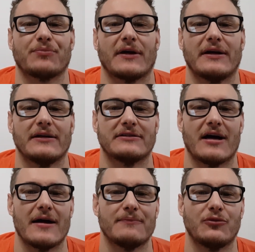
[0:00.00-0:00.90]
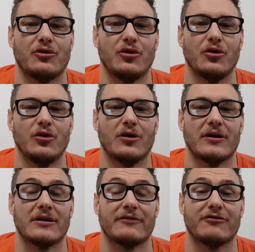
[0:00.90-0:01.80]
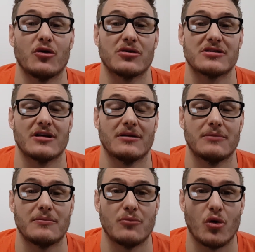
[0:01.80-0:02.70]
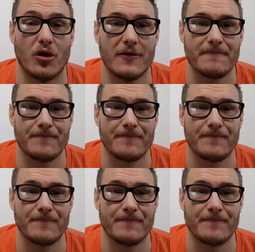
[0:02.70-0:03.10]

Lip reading: a little time to focus a little bit more.